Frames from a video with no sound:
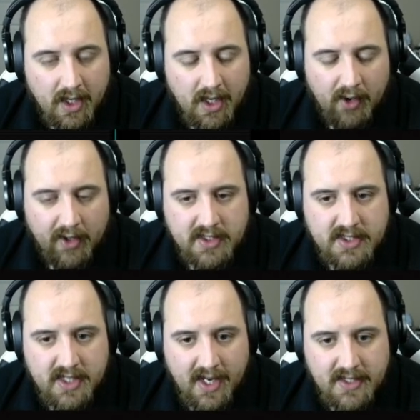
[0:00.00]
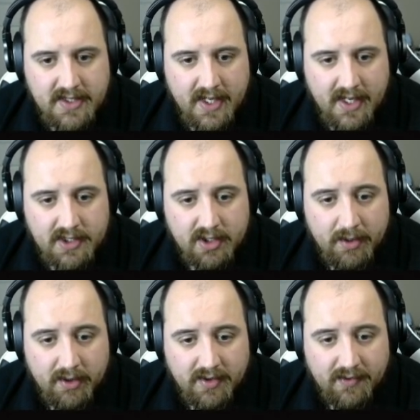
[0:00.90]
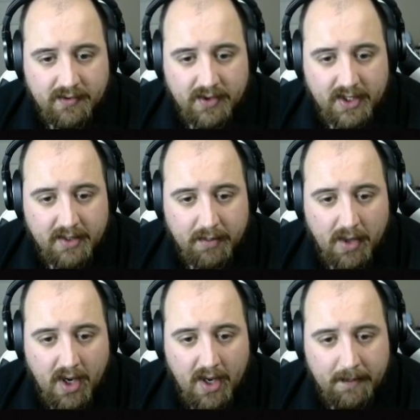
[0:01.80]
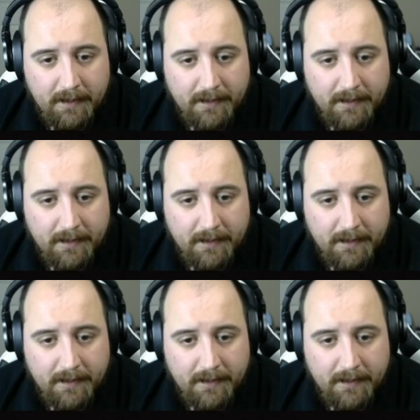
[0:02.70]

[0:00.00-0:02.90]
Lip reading: Alright, science tags are about to frickin' pop.